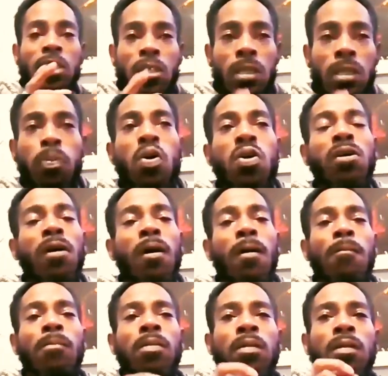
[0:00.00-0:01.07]
So the book,
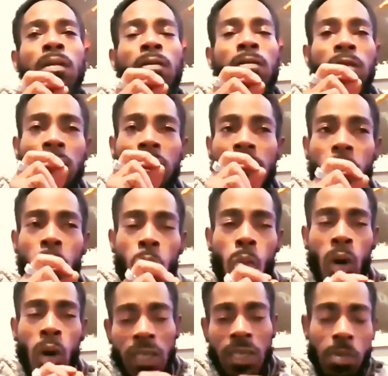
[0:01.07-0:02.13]

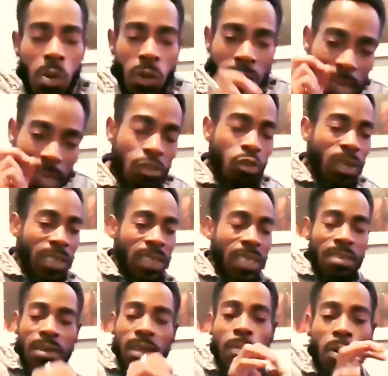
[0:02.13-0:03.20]
one of the most
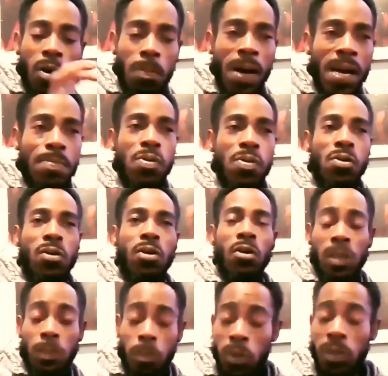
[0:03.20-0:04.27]
interesting thing about my book,
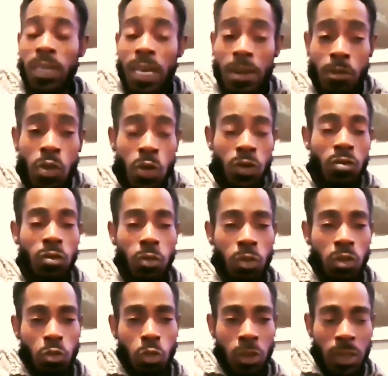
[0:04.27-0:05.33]
or the book that I wrote,
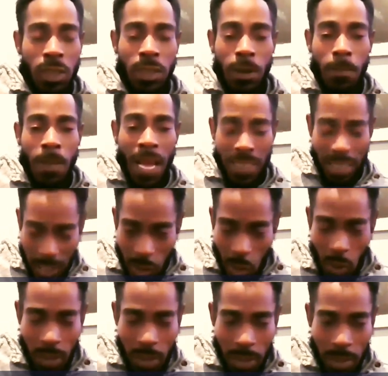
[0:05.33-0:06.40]
which was a
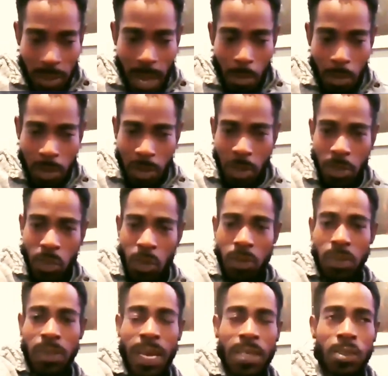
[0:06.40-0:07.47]
study that was
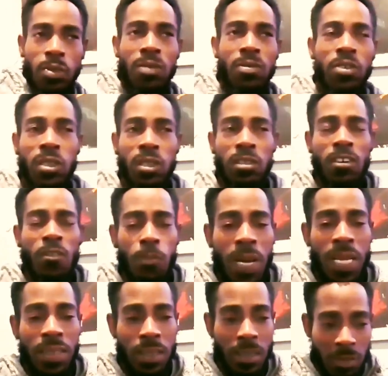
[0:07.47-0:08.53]
conducted at the University of
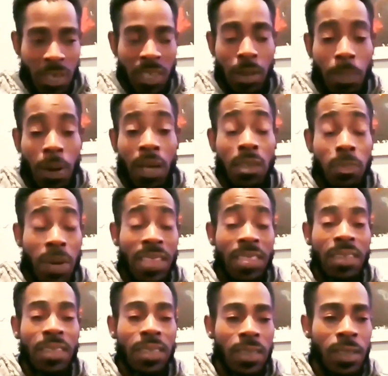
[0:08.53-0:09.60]
Pennsylvania, part of my
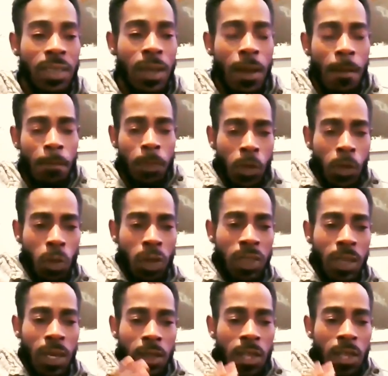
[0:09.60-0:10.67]
thesis,
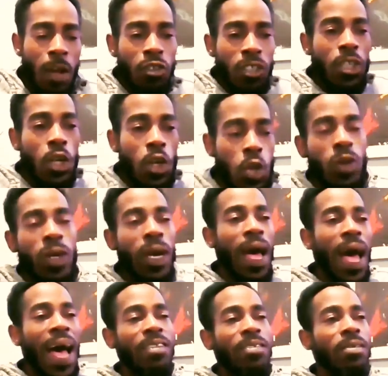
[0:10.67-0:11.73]
was not just to look
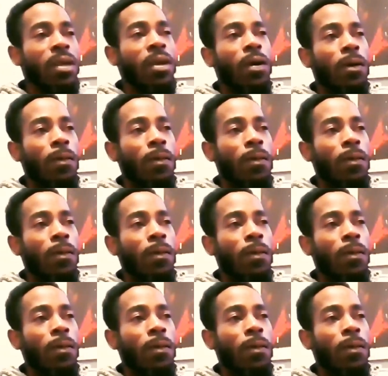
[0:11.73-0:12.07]
at